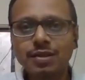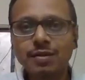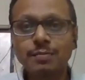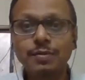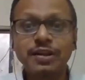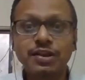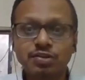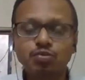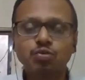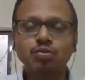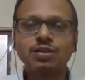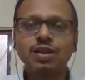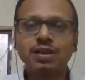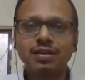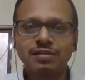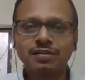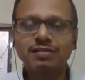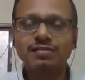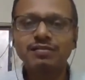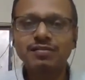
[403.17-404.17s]

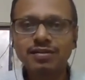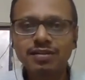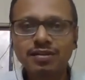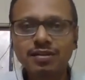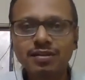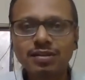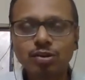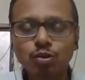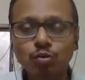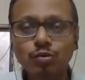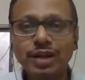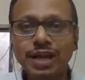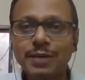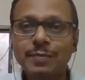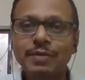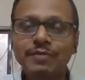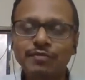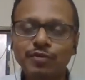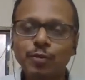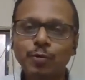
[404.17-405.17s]
Paresutank, to
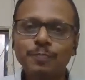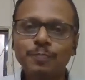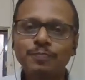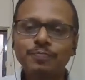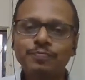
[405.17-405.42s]
name a few.